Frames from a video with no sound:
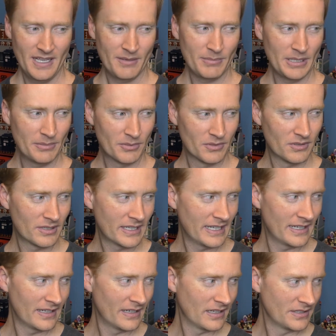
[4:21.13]
People look at
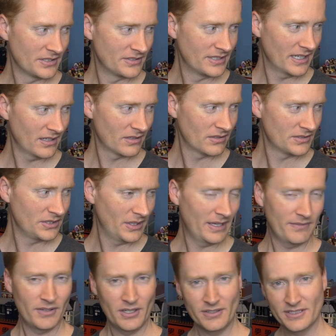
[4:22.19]
it on your channel and you
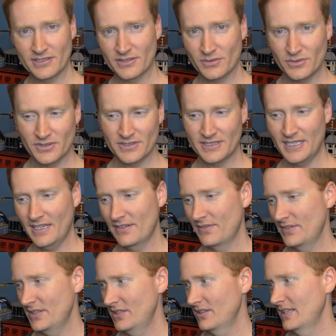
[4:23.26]
have all this cool stuff,
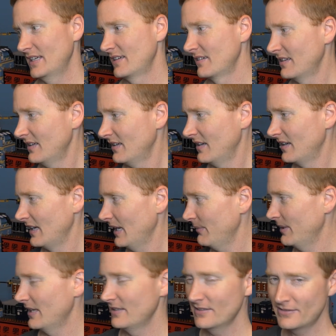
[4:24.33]
and you're like, hey
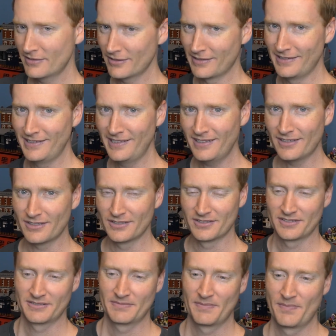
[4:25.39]
man, this took years.
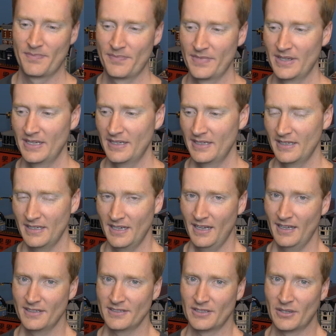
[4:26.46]

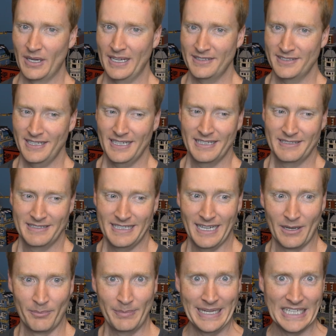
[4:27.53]
So I'd say, yeah,
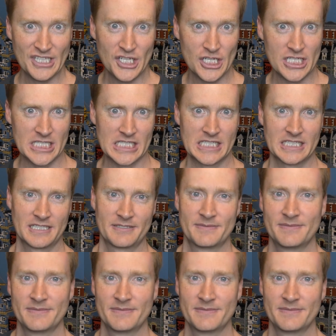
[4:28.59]
patience.